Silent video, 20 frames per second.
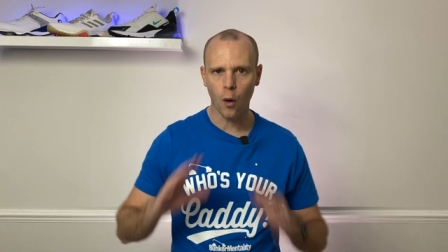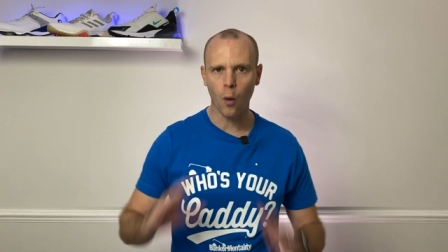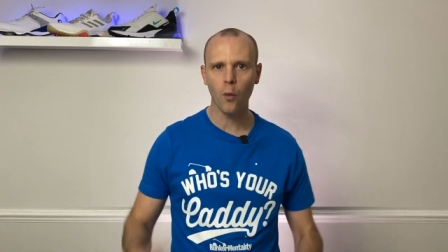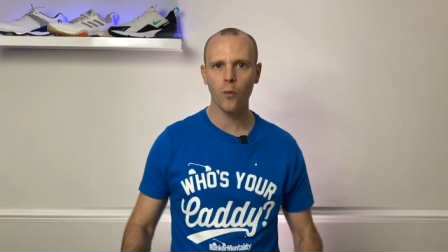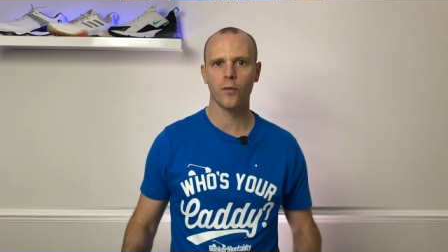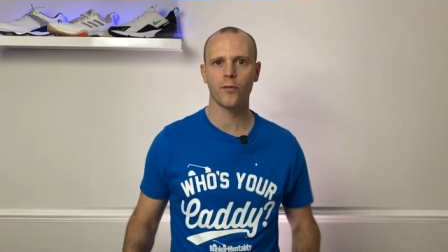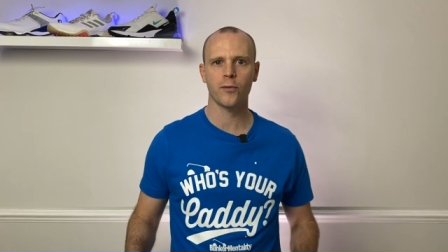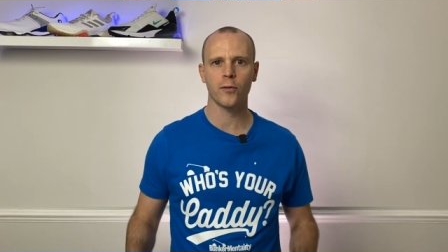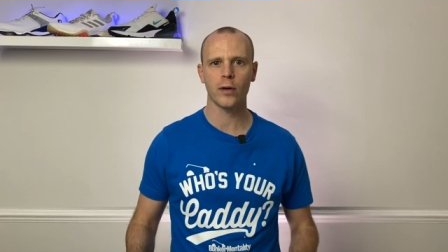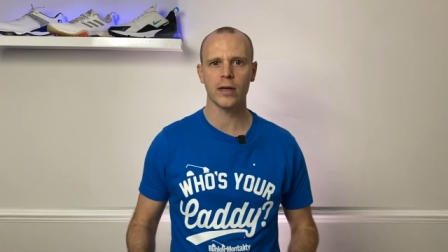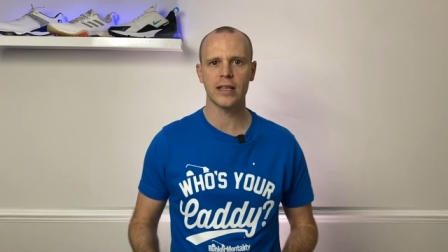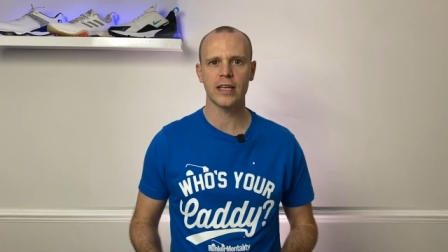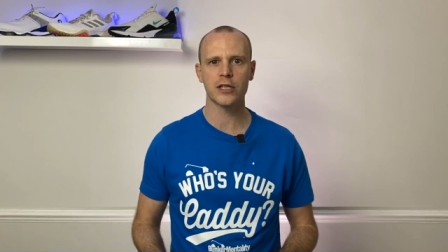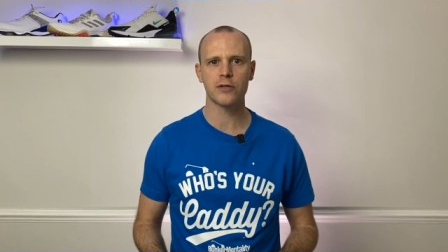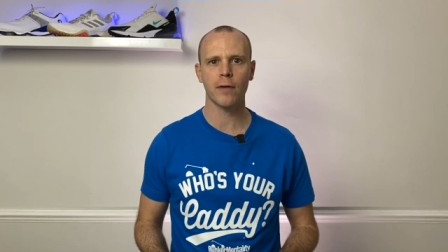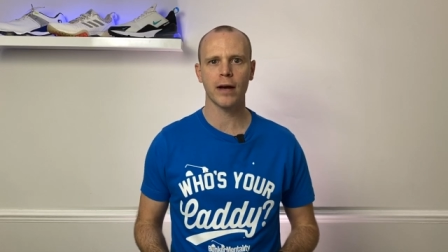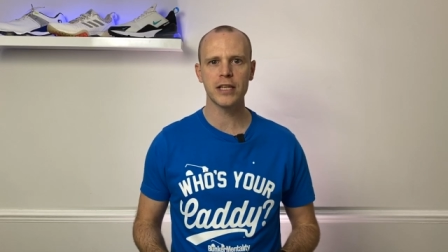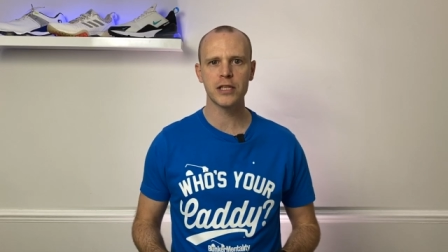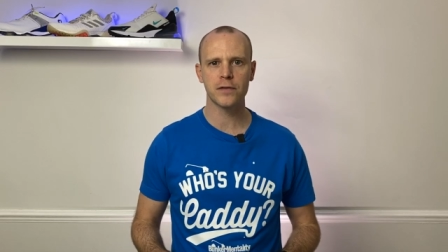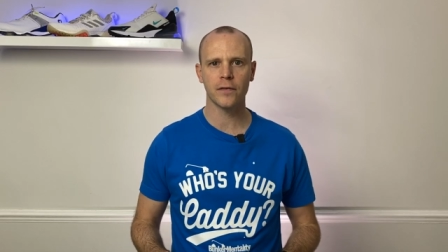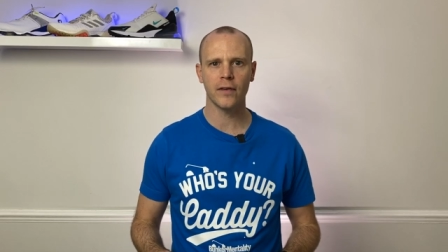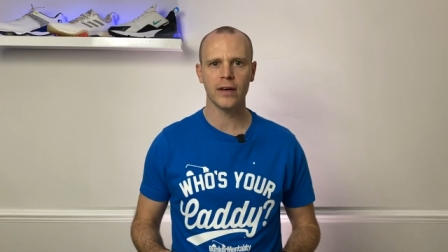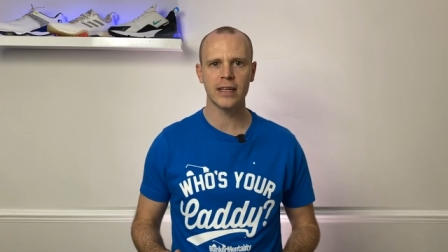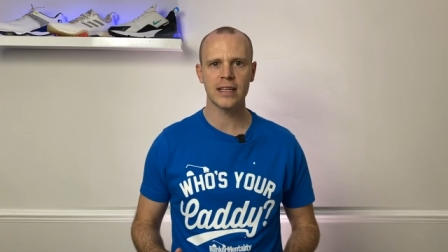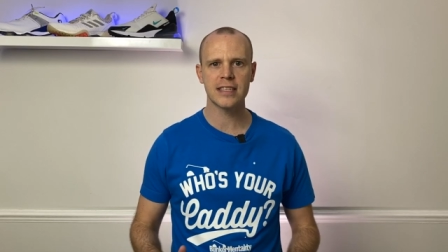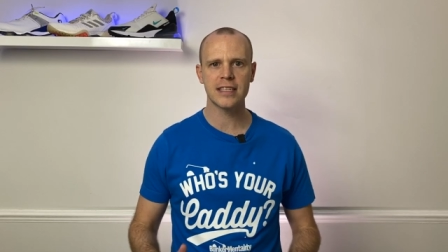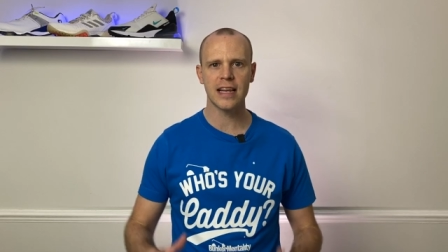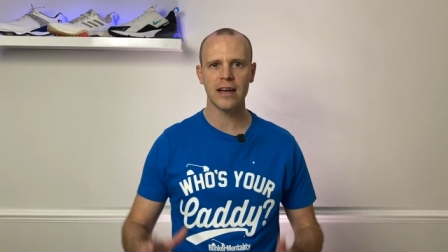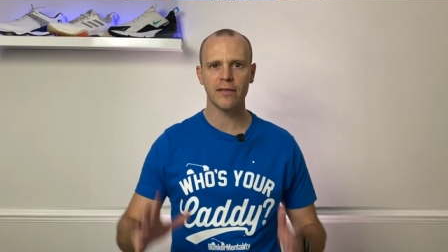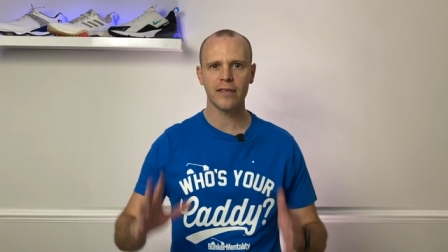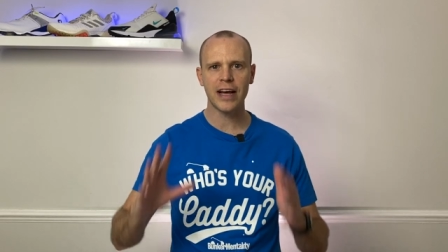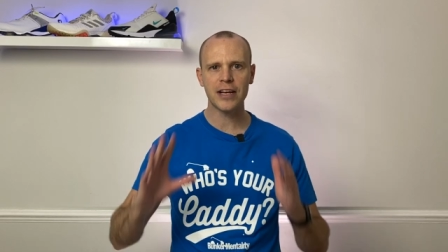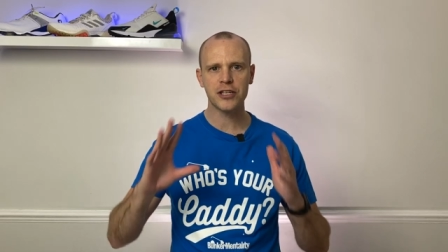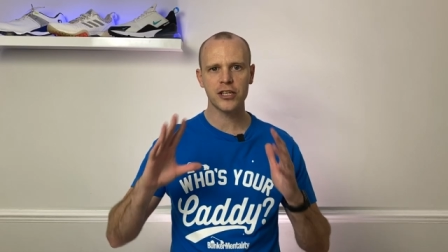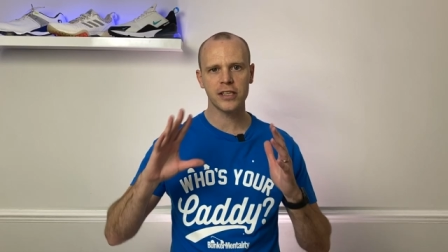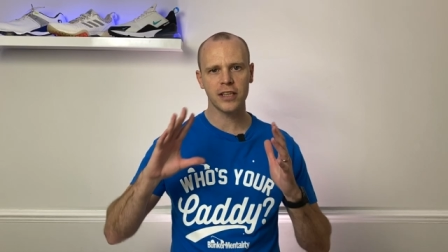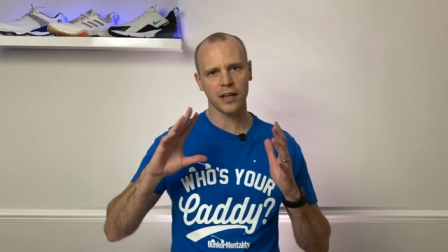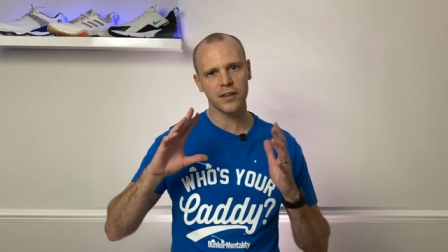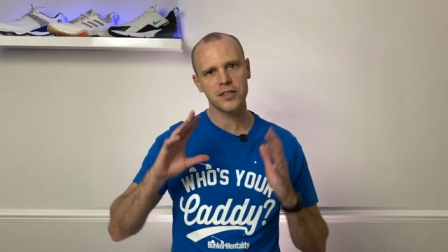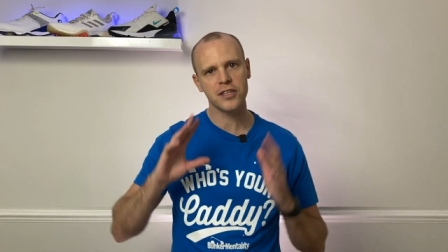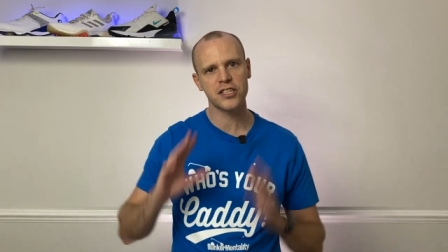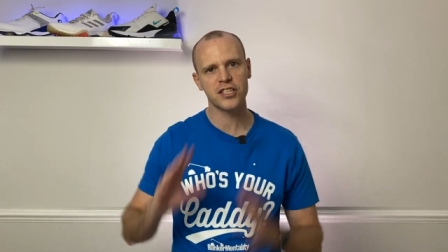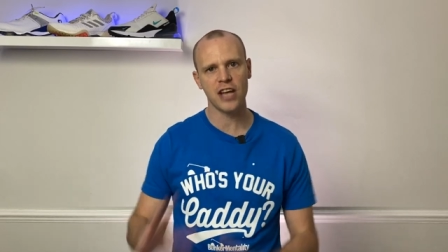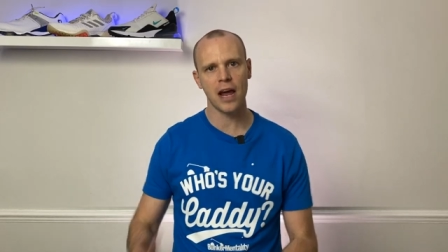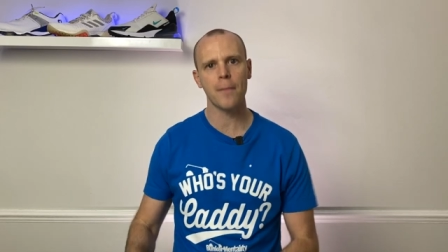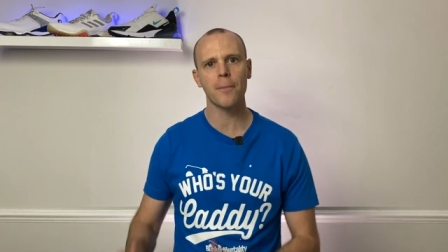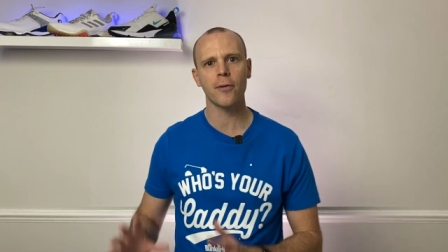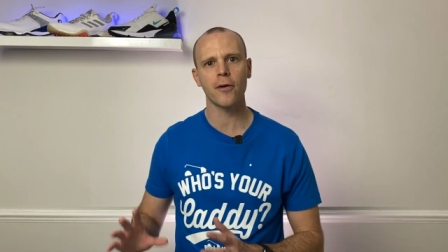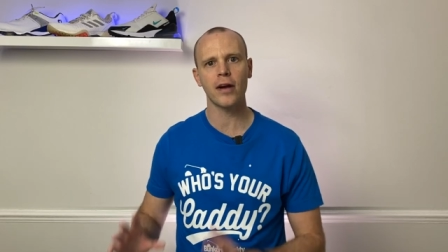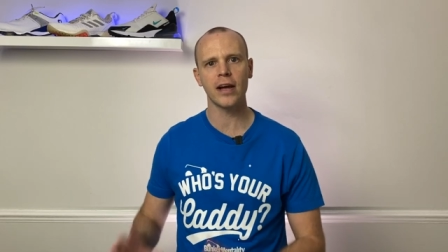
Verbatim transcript: all three of these rangefinders, then I've actually done separate